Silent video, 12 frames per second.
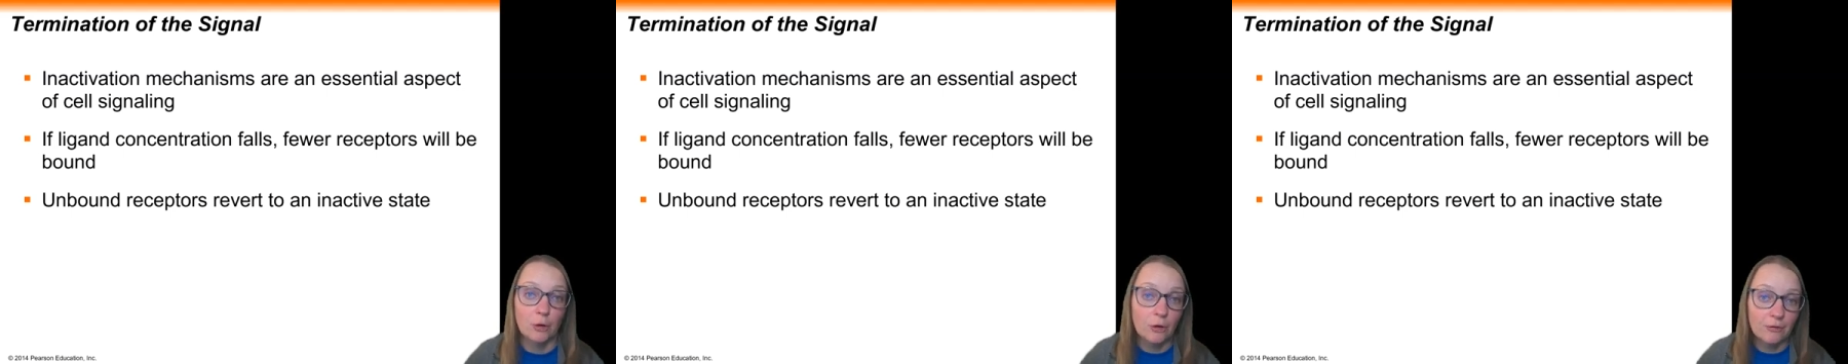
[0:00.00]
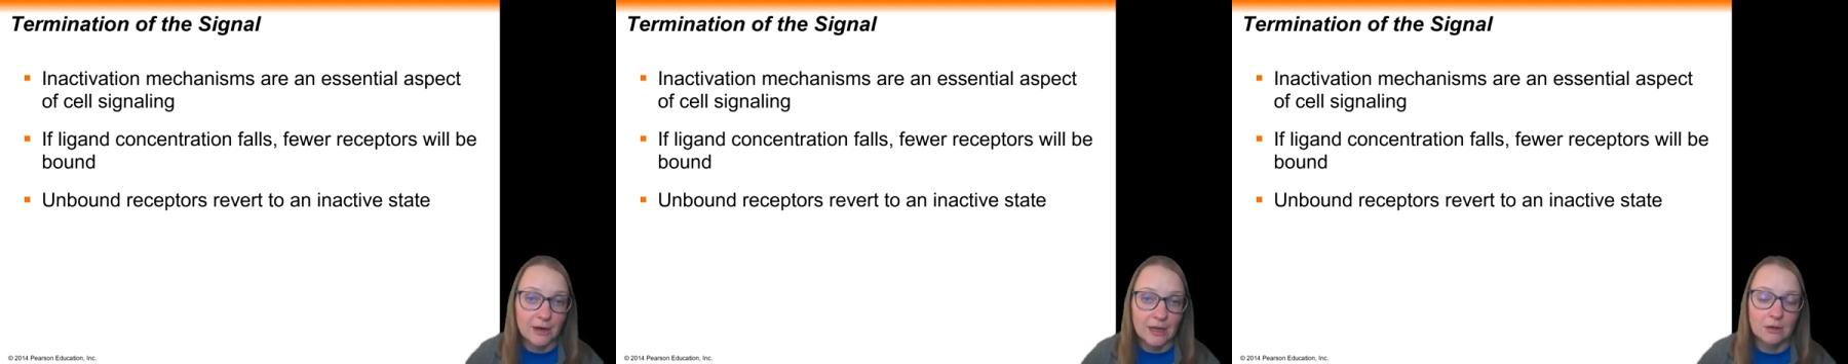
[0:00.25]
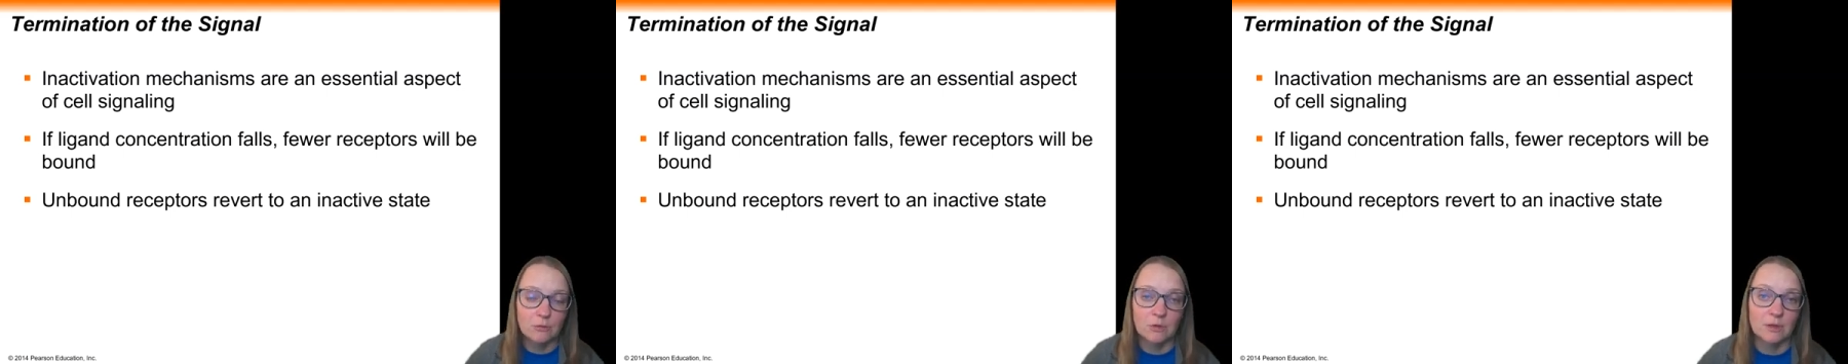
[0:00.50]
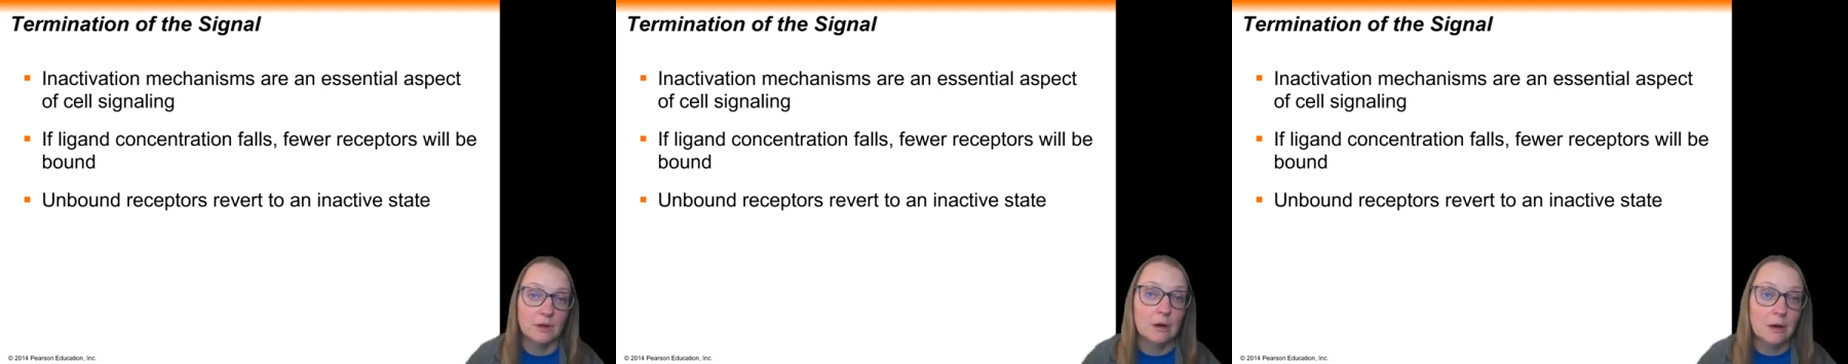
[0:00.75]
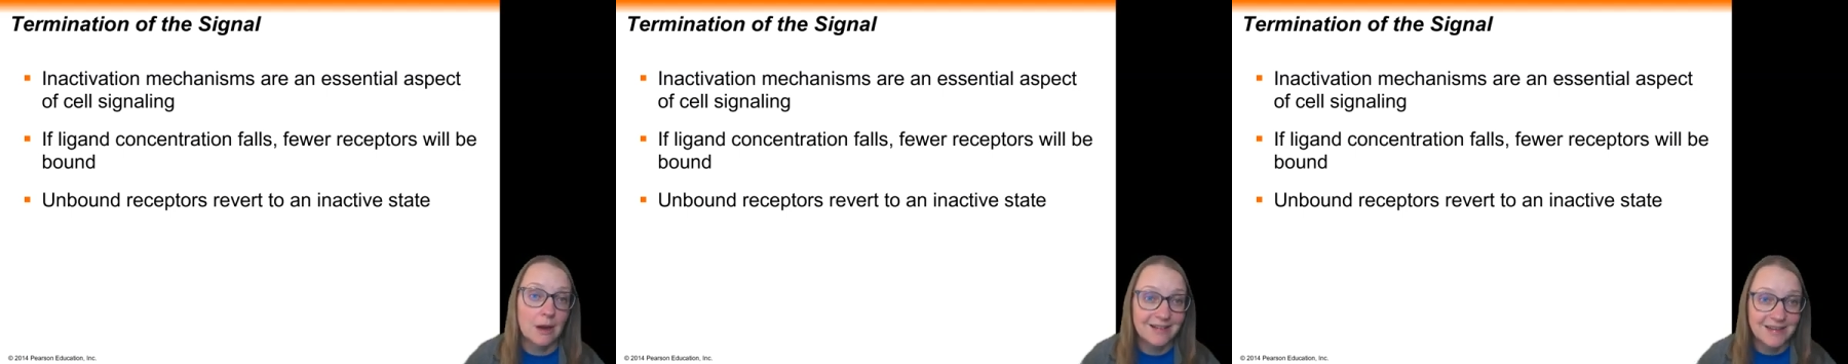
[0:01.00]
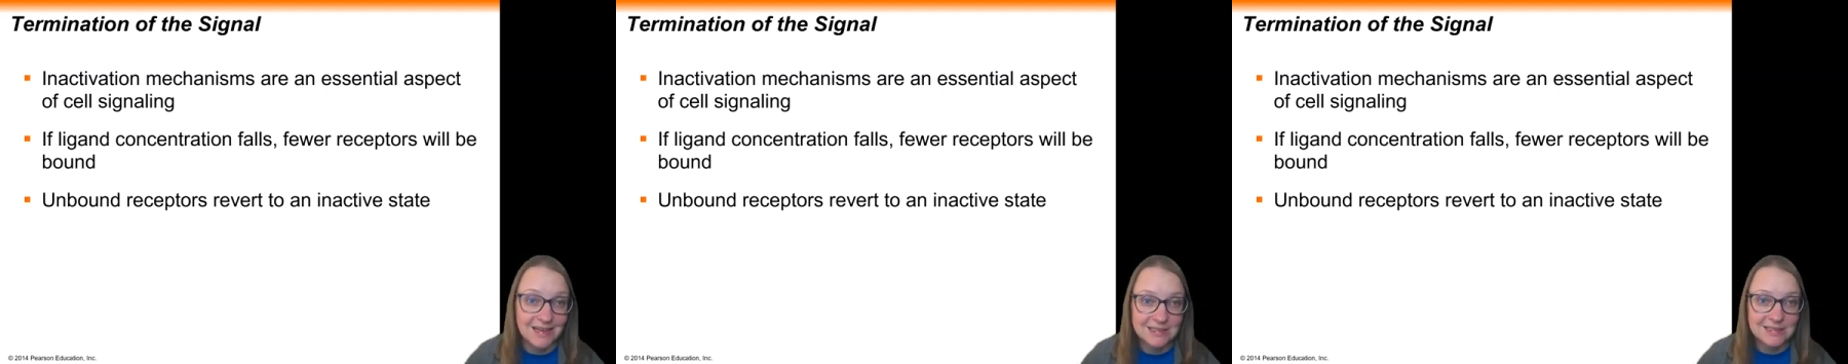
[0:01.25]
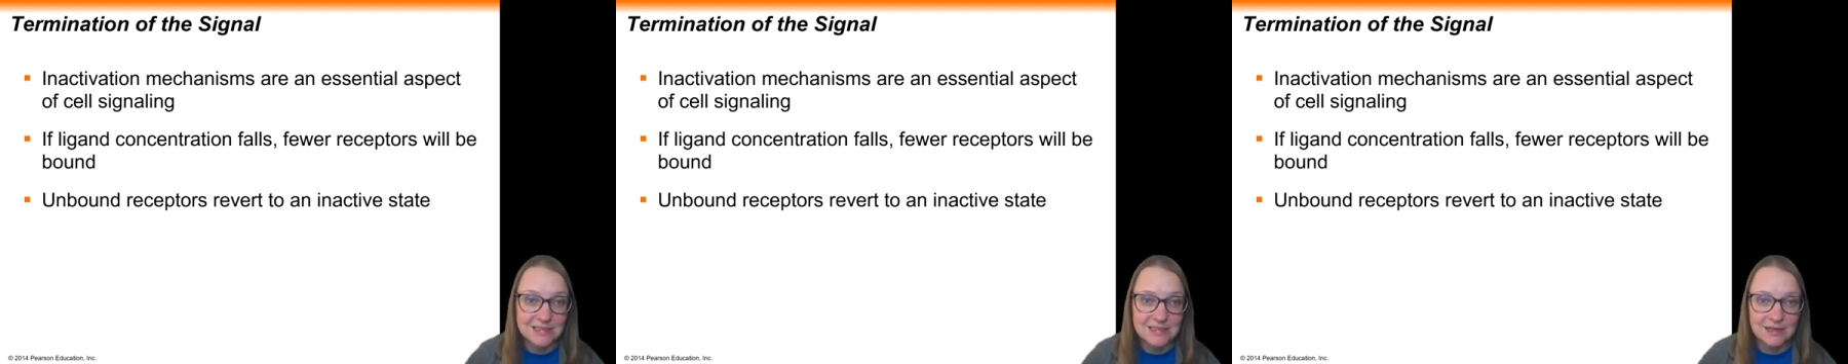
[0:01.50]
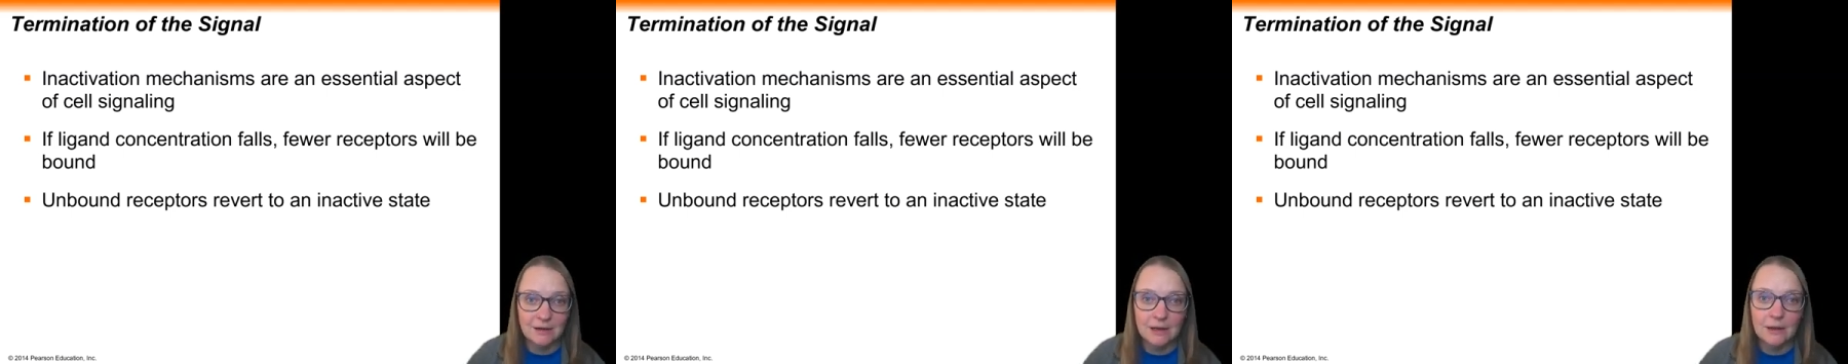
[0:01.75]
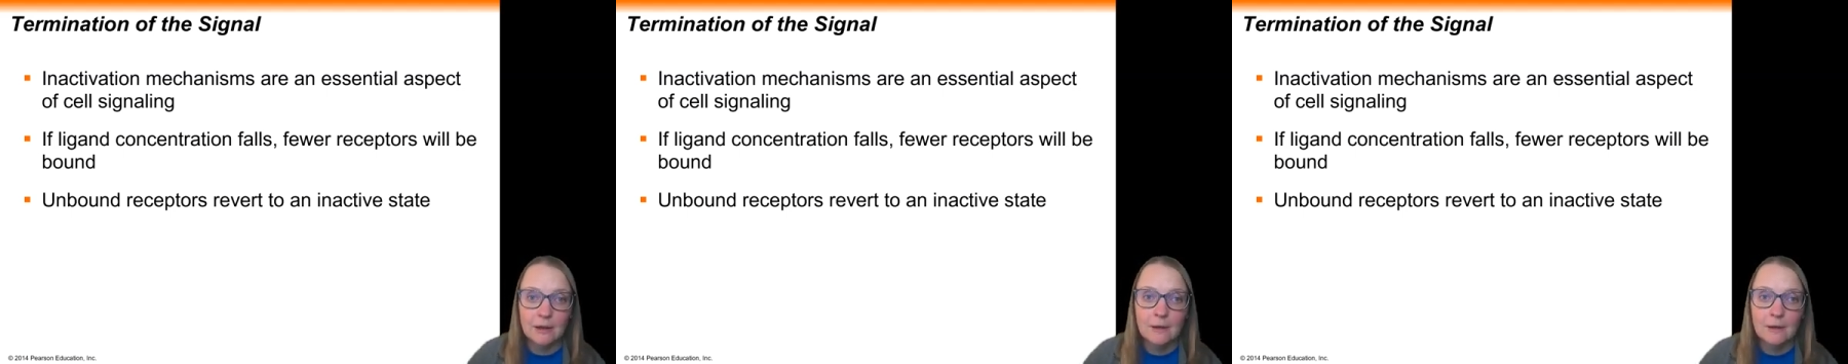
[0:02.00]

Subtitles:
over again when they are not necessary.